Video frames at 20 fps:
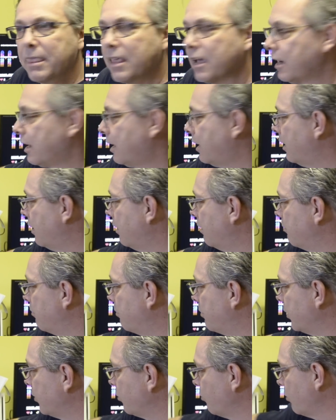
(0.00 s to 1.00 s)

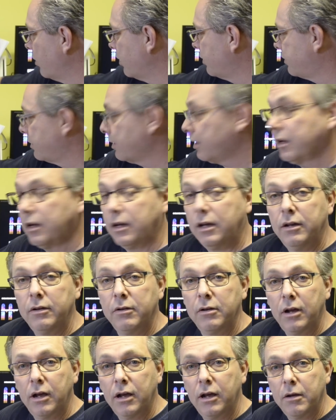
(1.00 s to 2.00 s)
but with
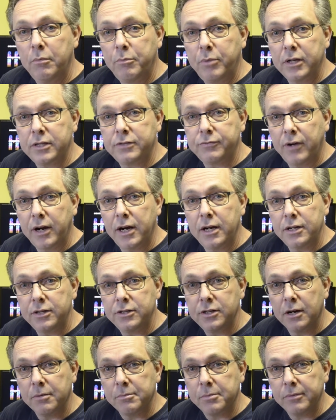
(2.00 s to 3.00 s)
press fire to
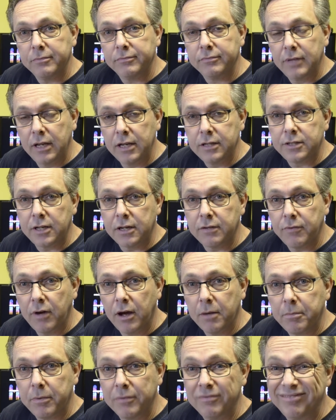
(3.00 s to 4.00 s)
jump instead of
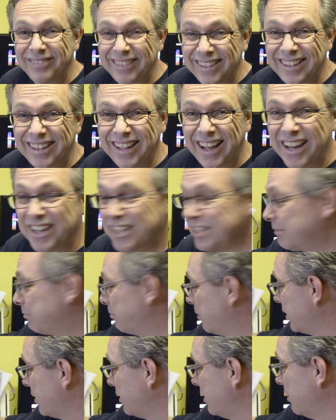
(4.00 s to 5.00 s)
up. Nice,
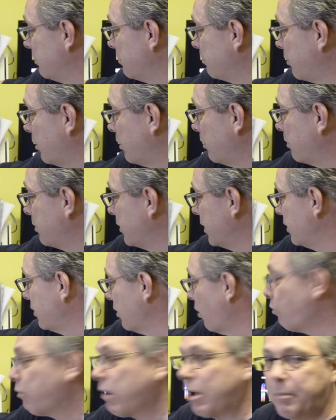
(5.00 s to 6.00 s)
but probably
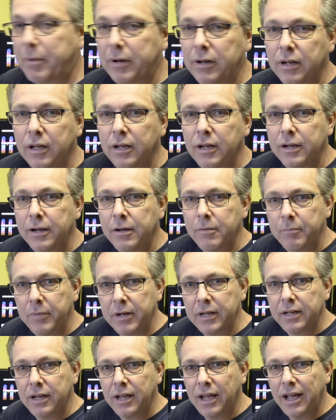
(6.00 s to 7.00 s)
no weapon.
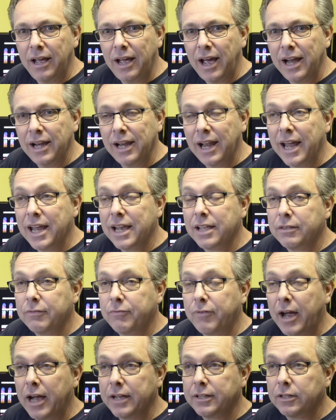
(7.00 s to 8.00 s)
But I like the
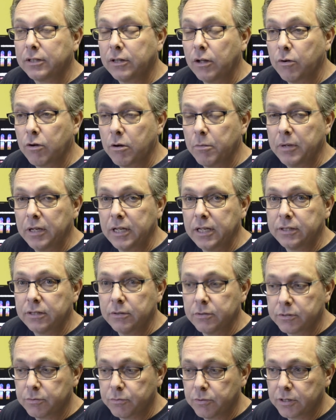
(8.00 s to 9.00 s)
fact that Loco
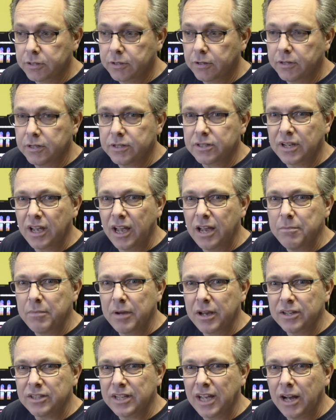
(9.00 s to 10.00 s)
Malito has worked on this game,
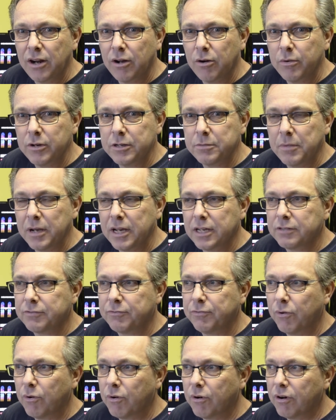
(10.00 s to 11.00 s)
because that always makes
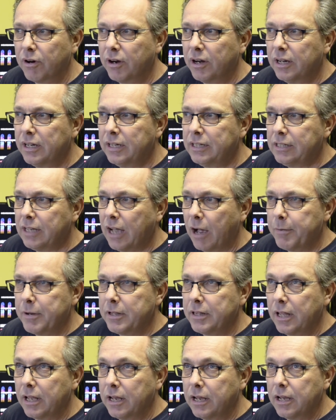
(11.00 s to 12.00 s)
for... I
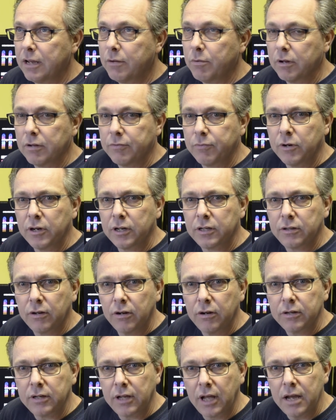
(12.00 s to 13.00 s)
mean, he will have worked
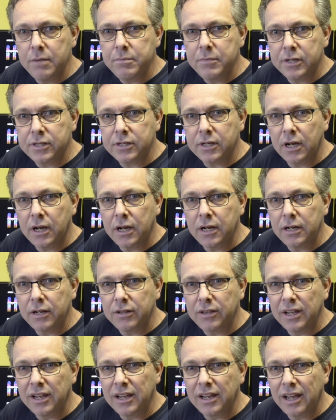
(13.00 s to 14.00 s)
on game design, I
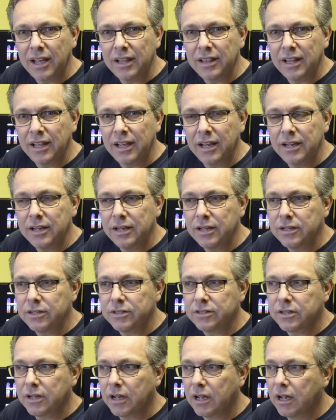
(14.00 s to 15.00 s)
think, and
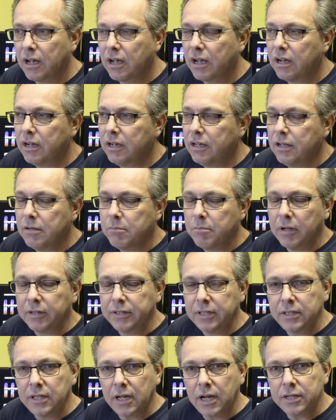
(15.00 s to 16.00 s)
his
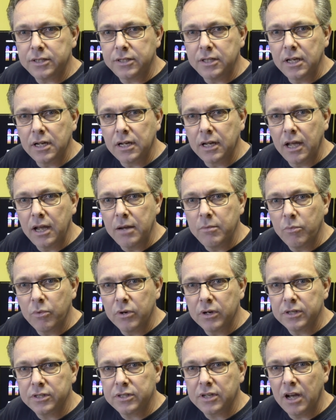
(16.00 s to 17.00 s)
Maldita Castilla game
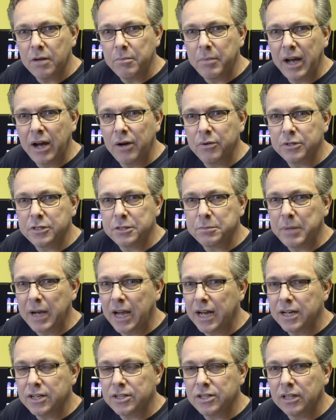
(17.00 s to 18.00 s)
was about
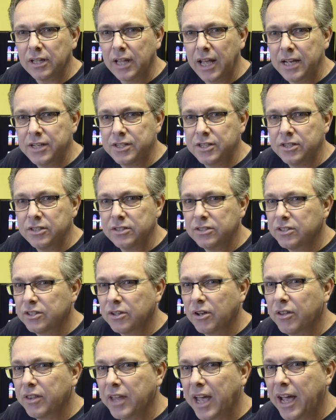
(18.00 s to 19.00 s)
Spanish legends
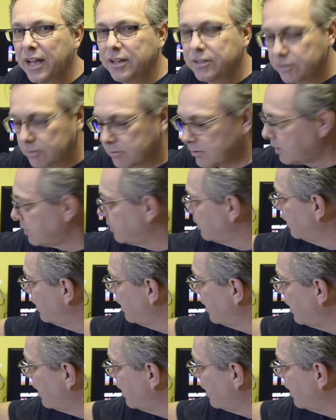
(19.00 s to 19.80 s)
and all that. So that